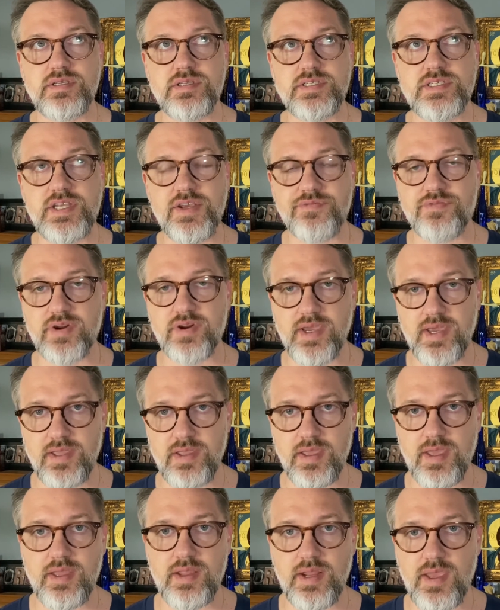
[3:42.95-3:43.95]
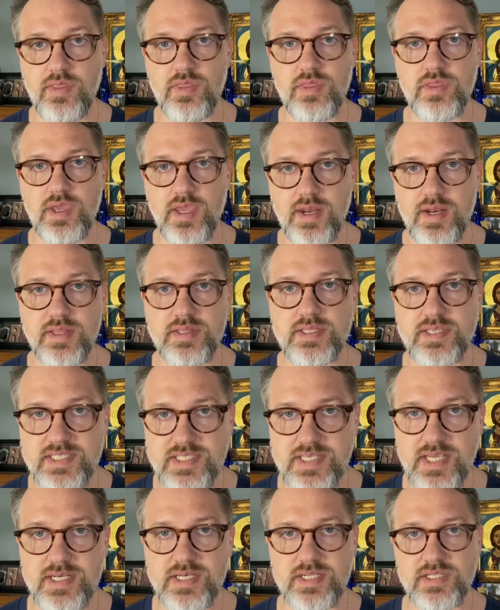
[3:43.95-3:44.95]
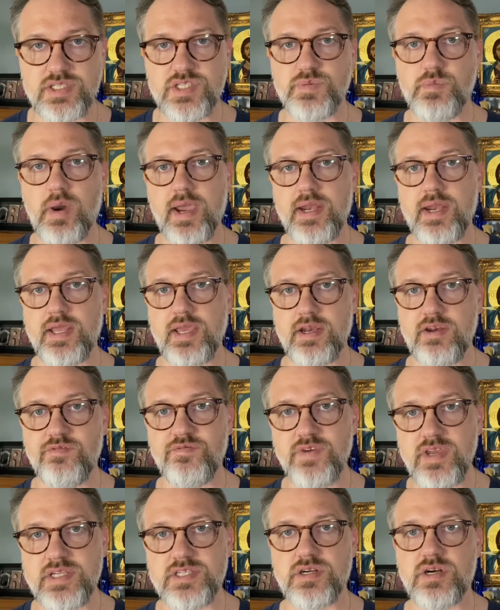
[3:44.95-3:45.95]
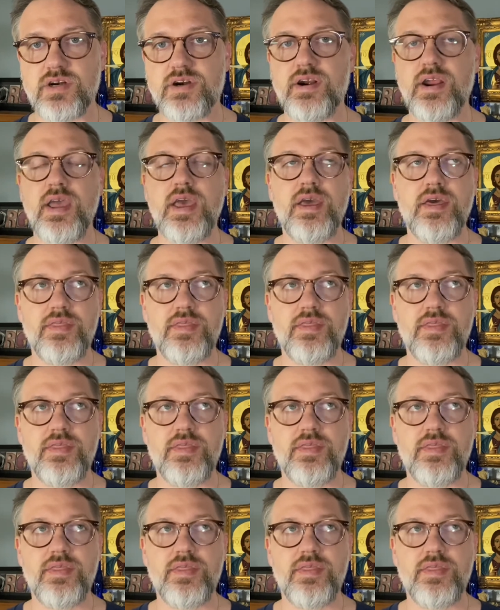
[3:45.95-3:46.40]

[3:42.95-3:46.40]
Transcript: different in the sentence mining feature